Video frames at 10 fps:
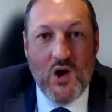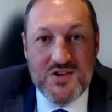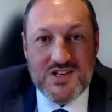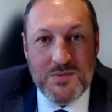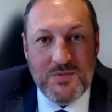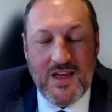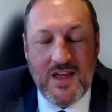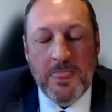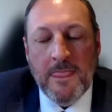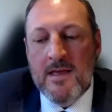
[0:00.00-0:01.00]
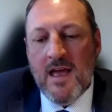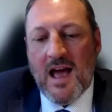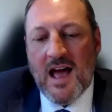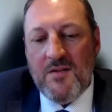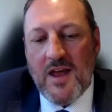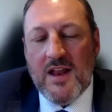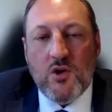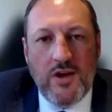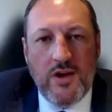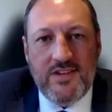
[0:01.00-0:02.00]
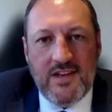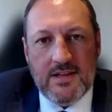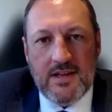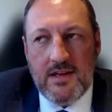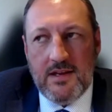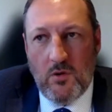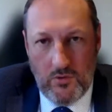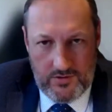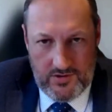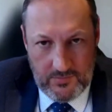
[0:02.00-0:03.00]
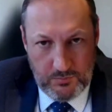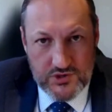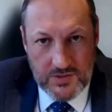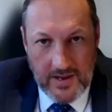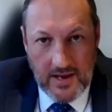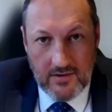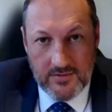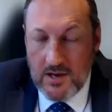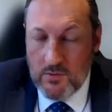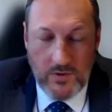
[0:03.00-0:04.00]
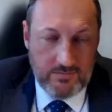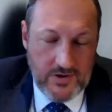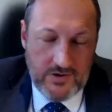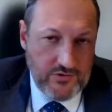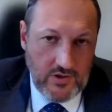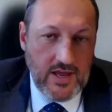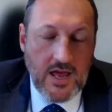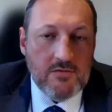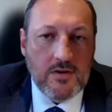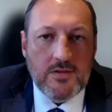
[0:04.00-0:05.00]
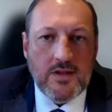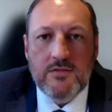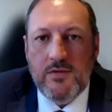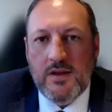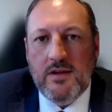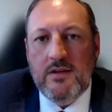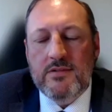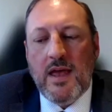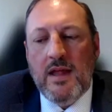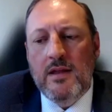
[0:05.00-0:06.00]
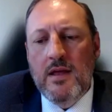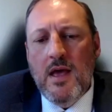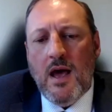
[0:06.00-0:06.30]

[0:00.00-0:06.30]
ownership of that. And increasingly, auditors are pushing back on that. We certainly have over the last few years, and